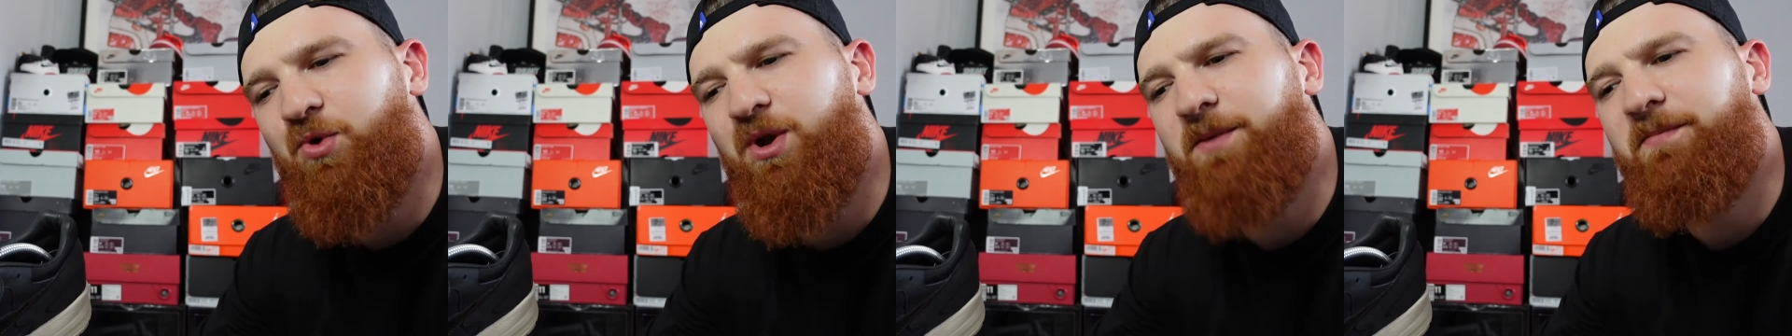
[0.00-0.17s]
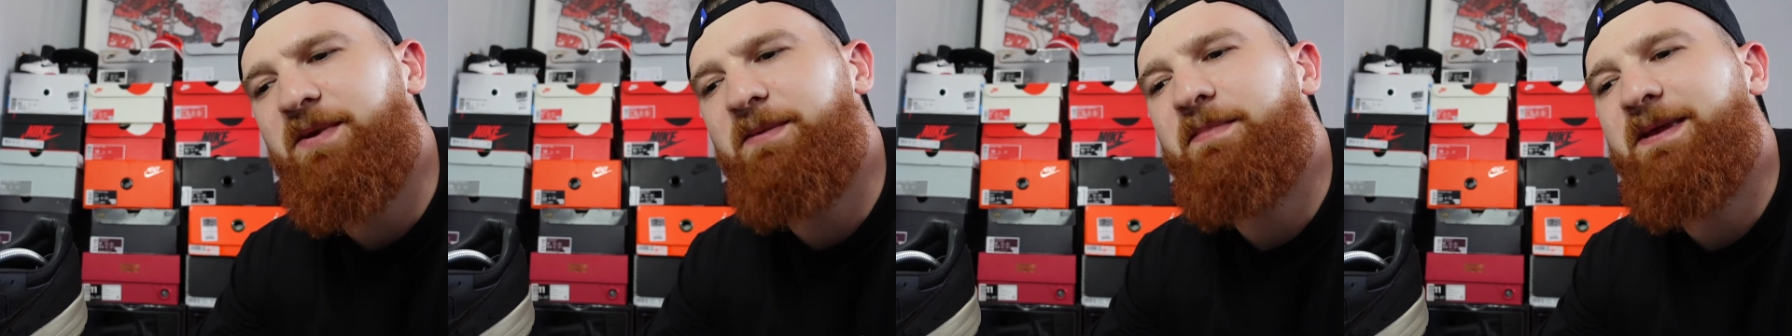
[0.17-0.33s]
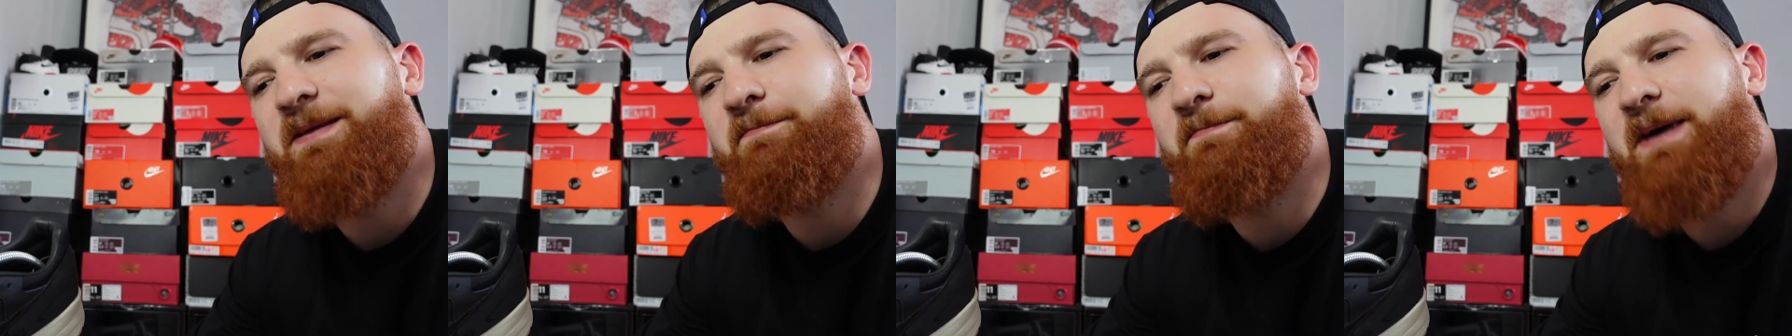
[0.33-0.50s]

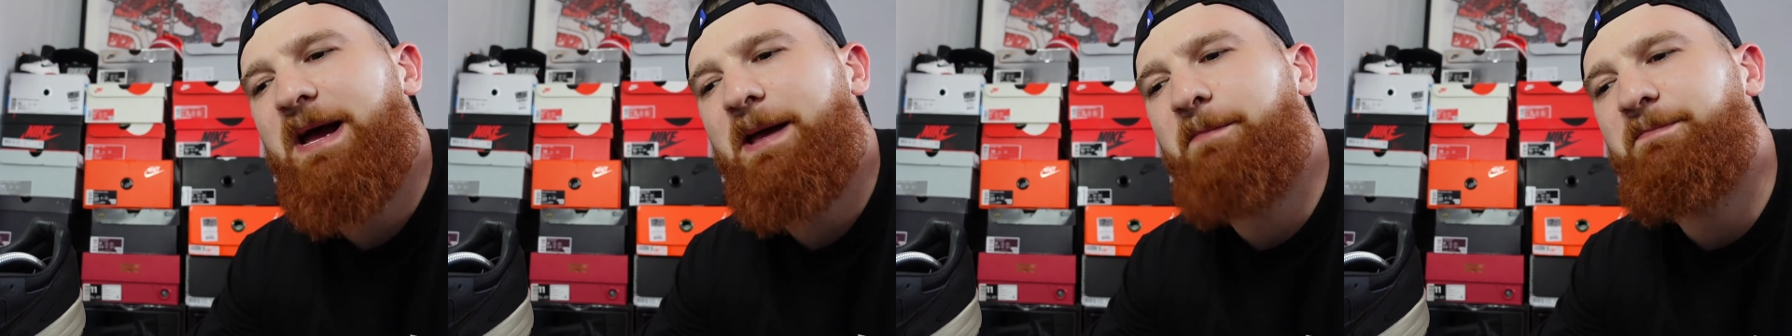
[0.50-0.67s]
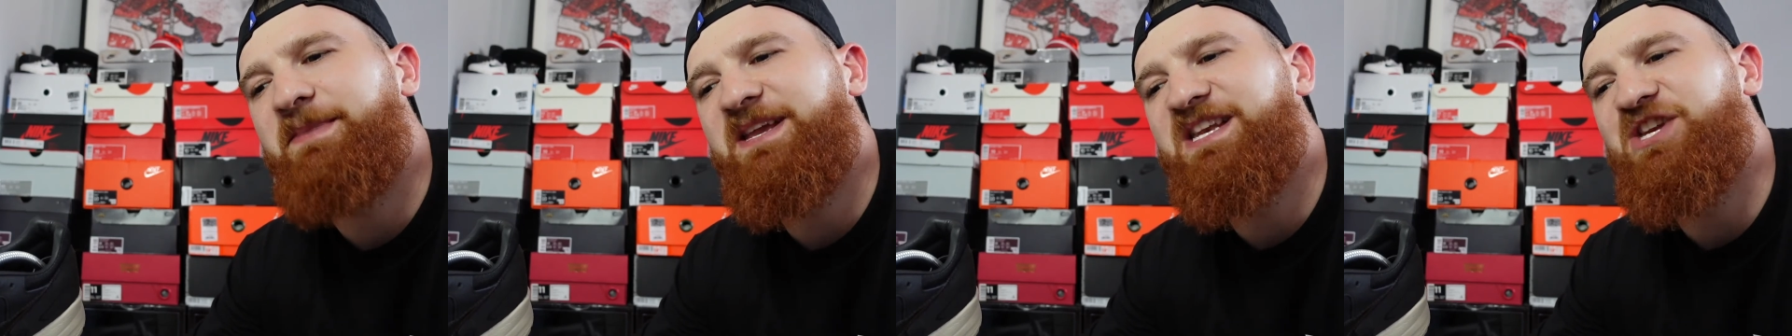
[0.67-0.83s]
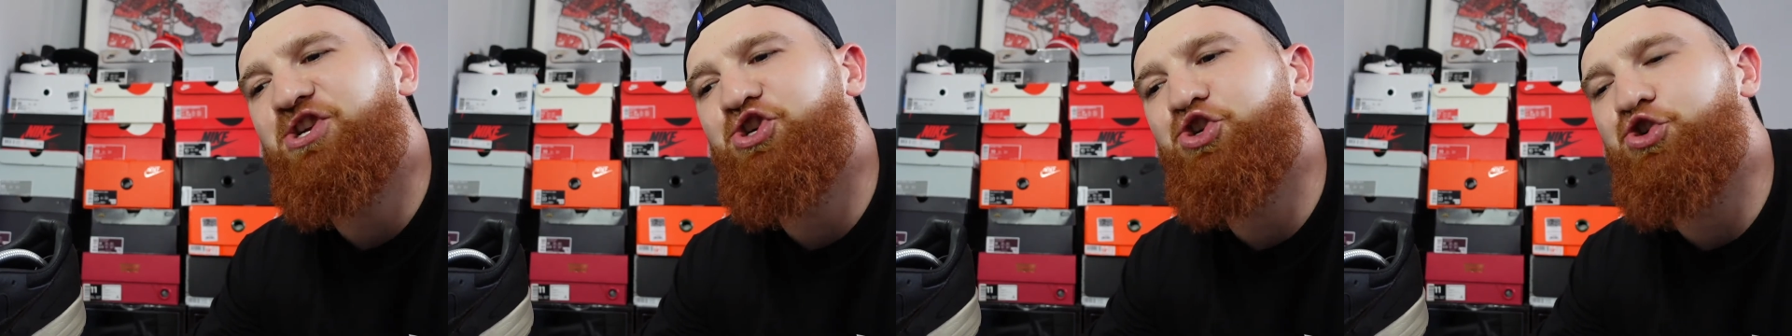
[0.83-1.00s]
mean by a
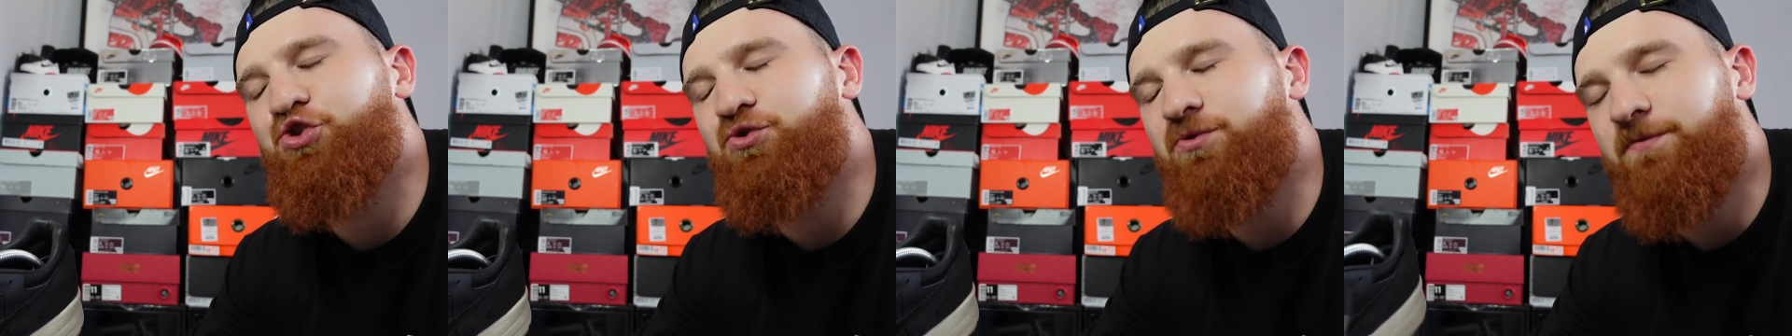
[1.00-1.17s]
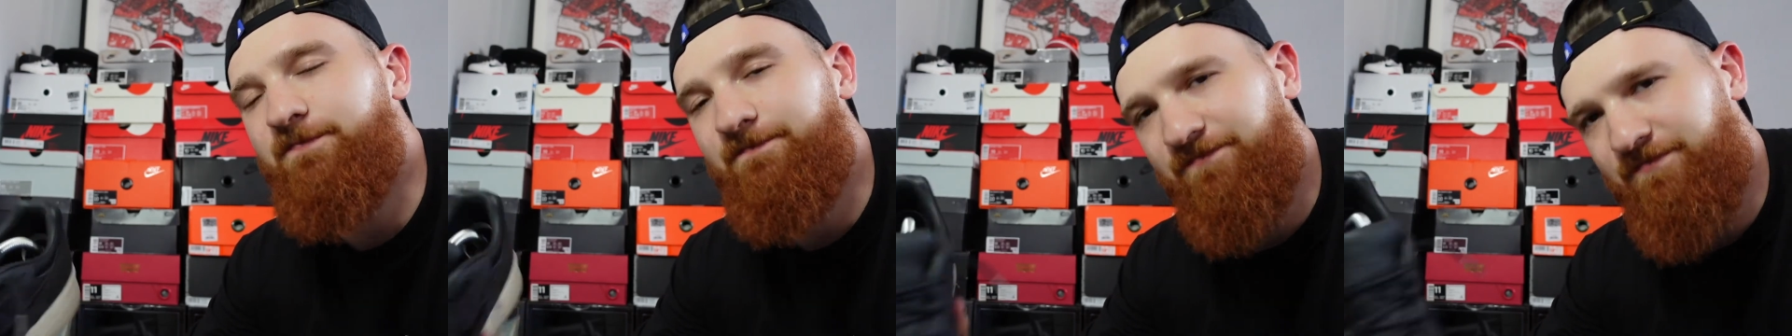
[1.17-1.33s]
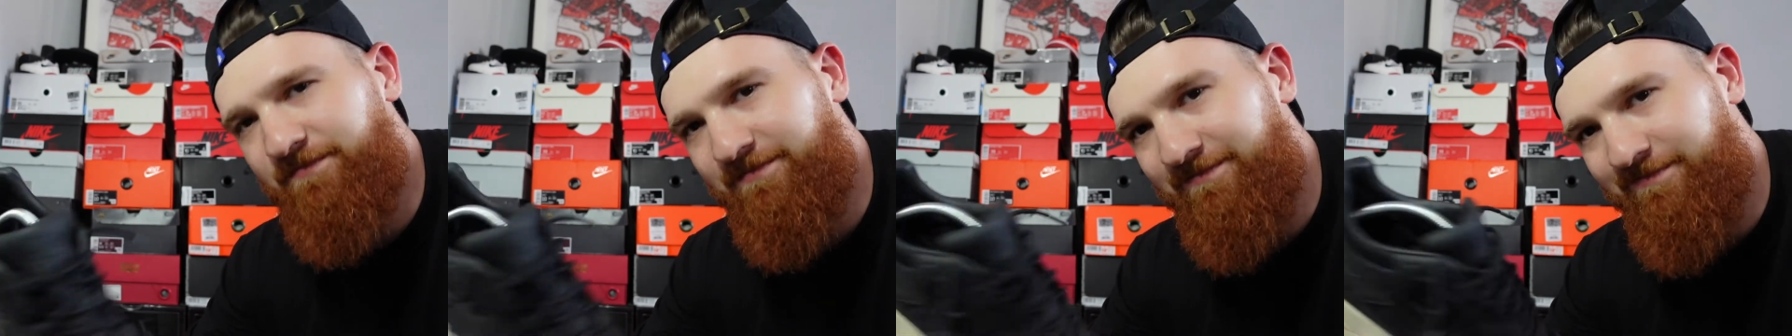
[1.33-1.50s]
beta shoe?
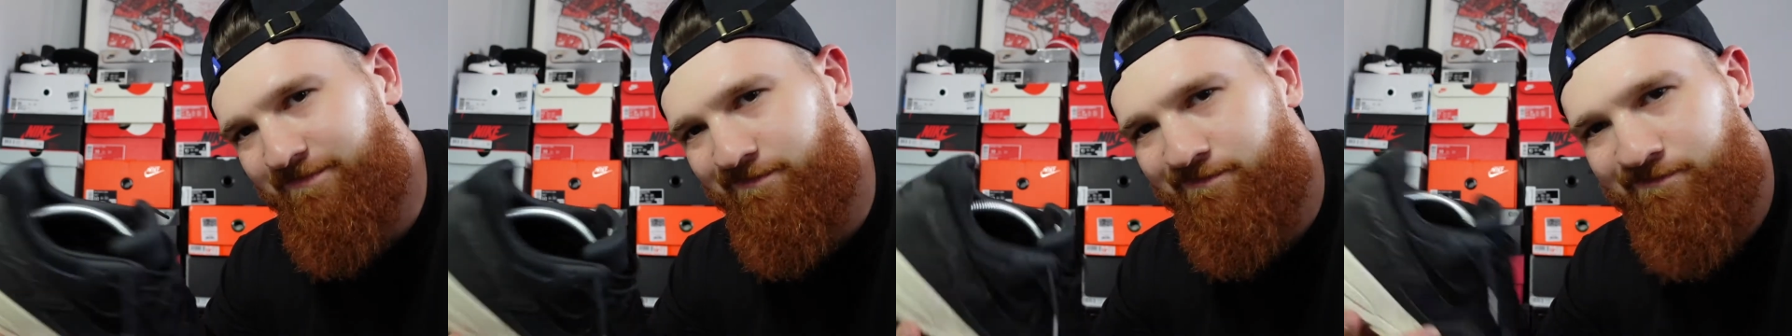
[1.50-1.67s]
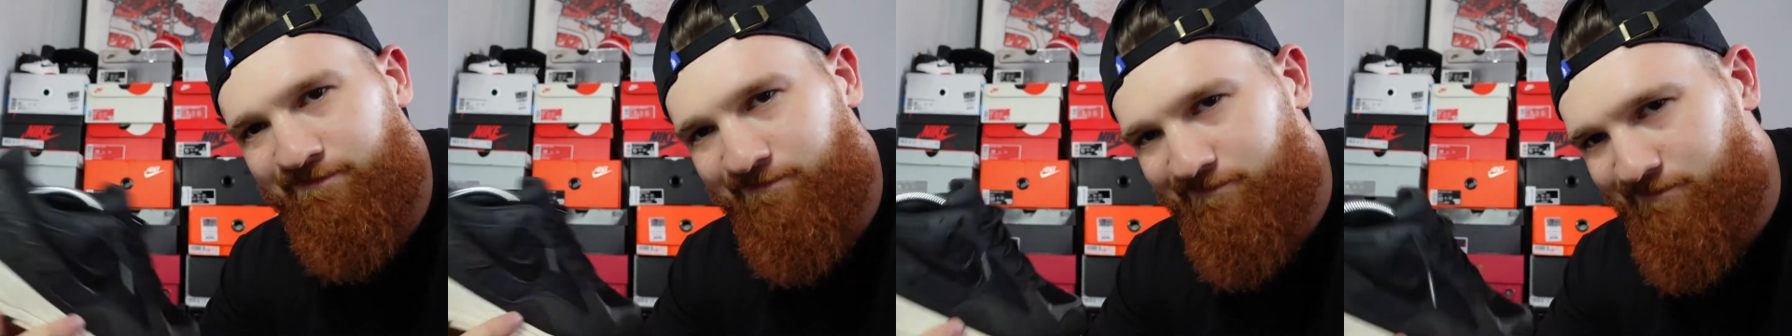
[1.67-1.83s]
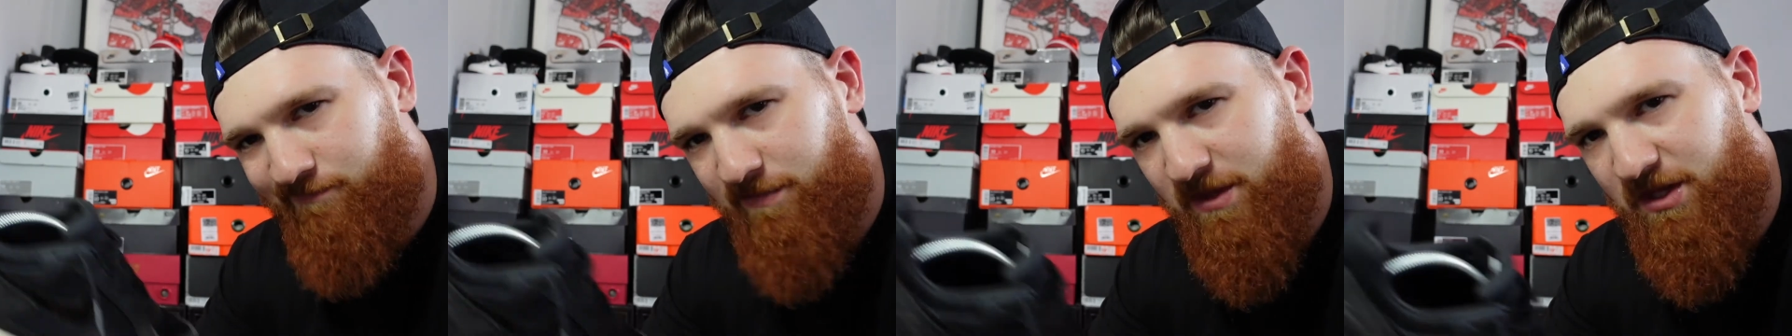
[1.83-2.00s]

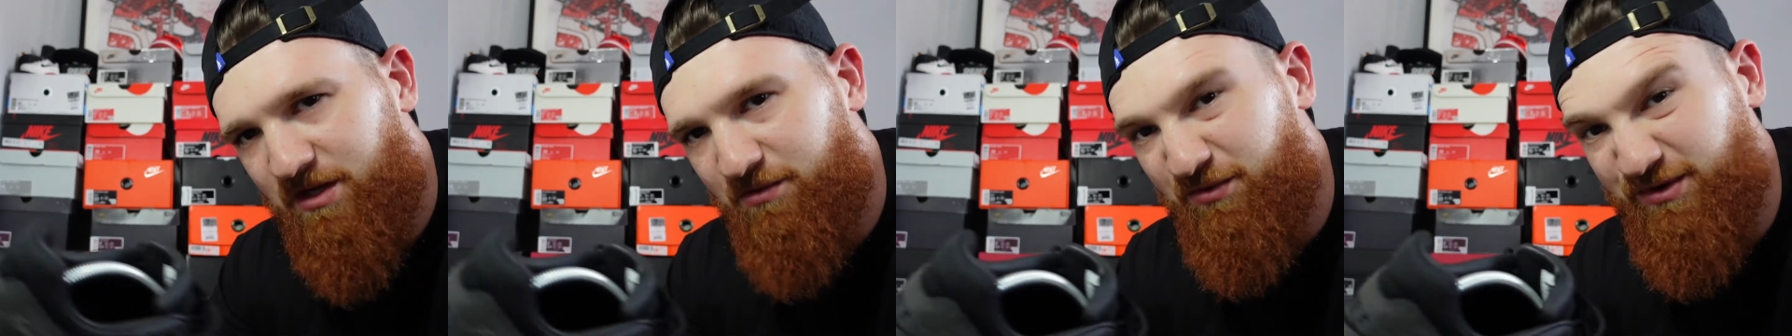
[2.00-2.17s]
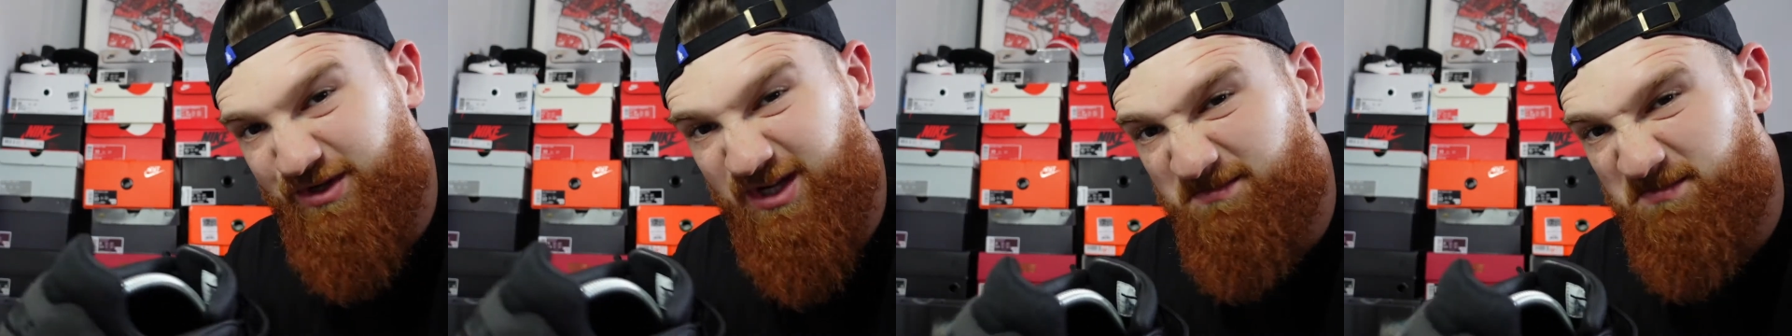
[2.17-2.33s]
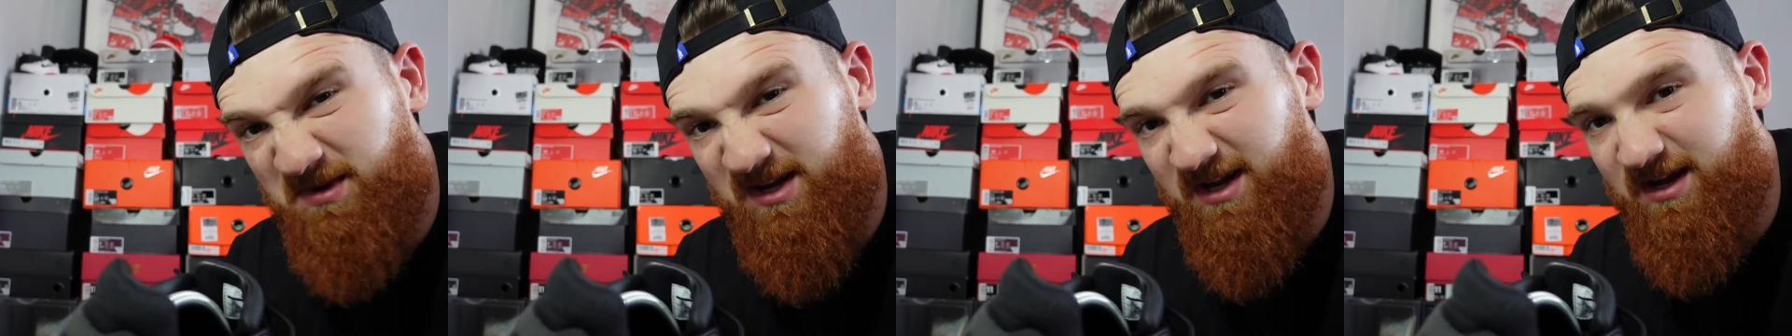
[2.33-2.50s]
We
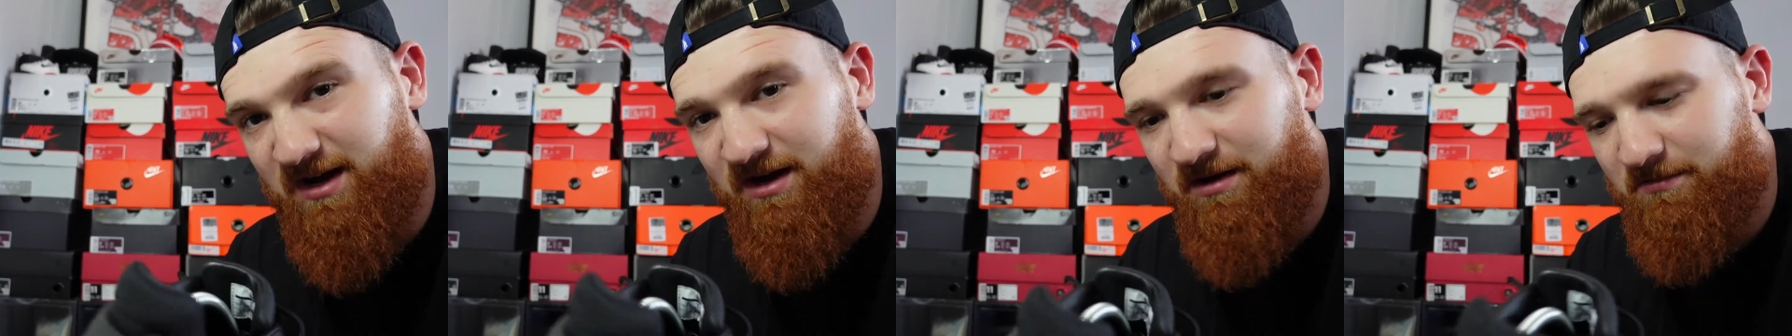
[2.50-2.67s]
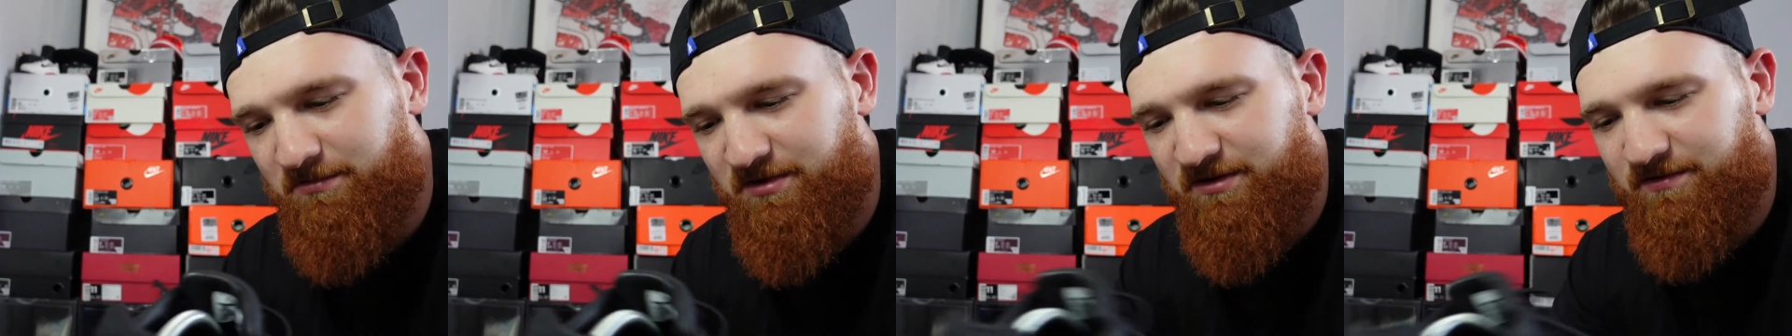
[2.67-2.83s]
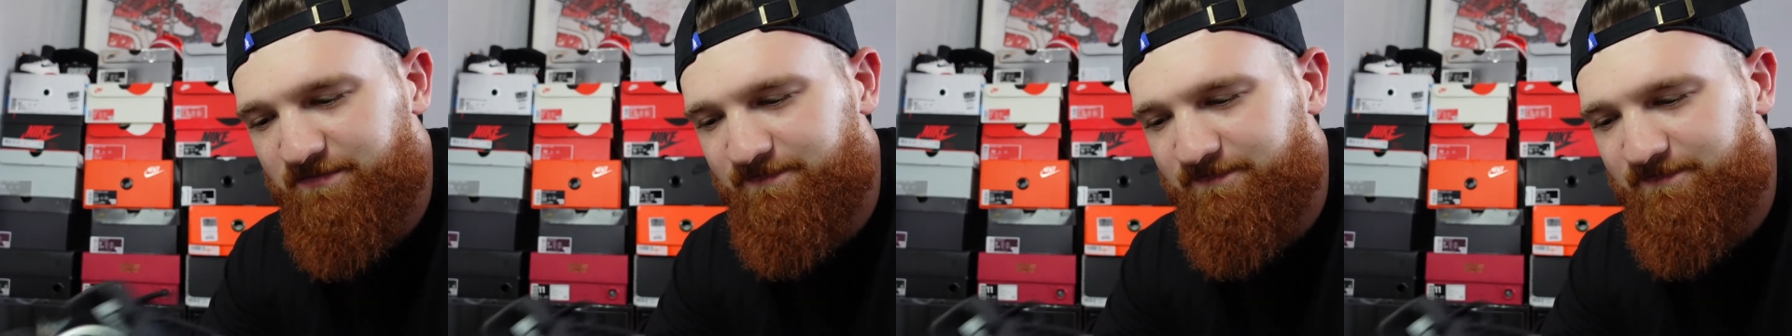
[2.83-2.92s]
just beat it up.